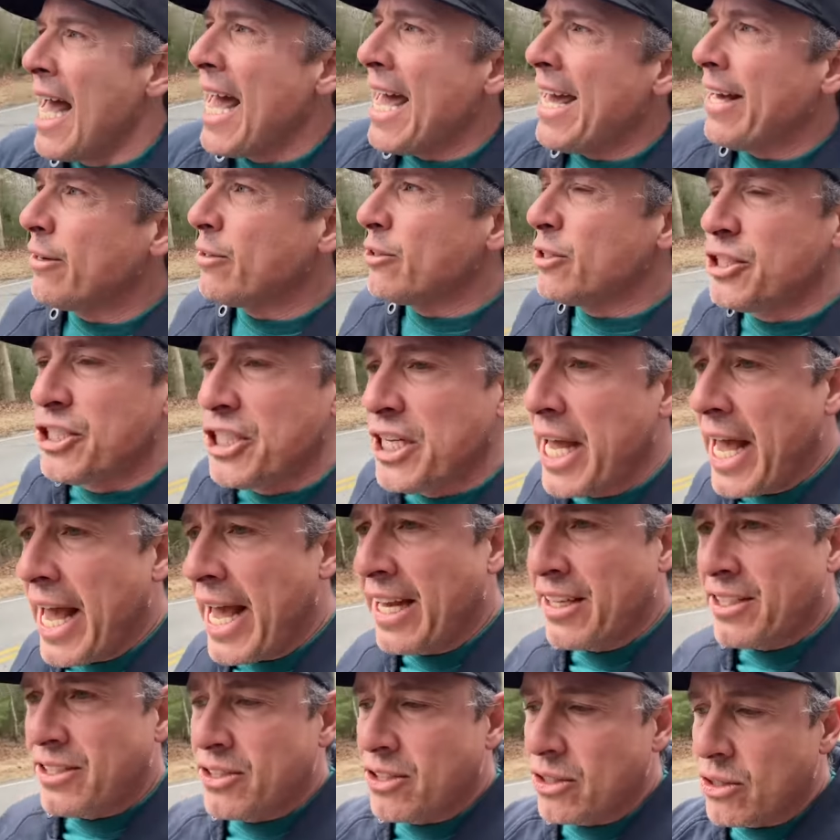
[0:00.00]
energy
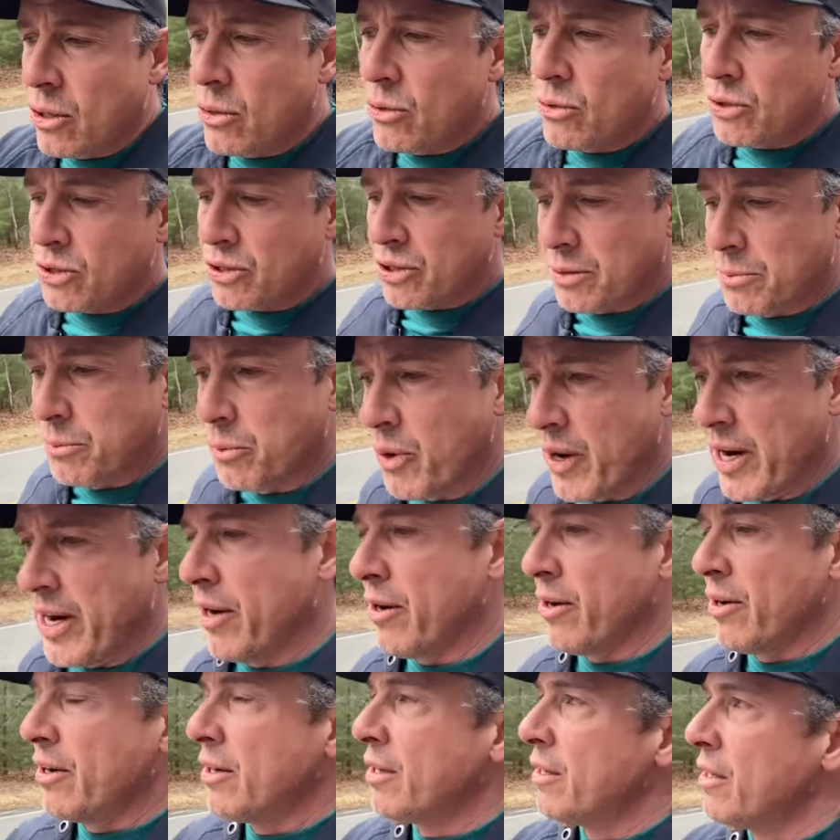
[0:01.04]
has to go somewhere.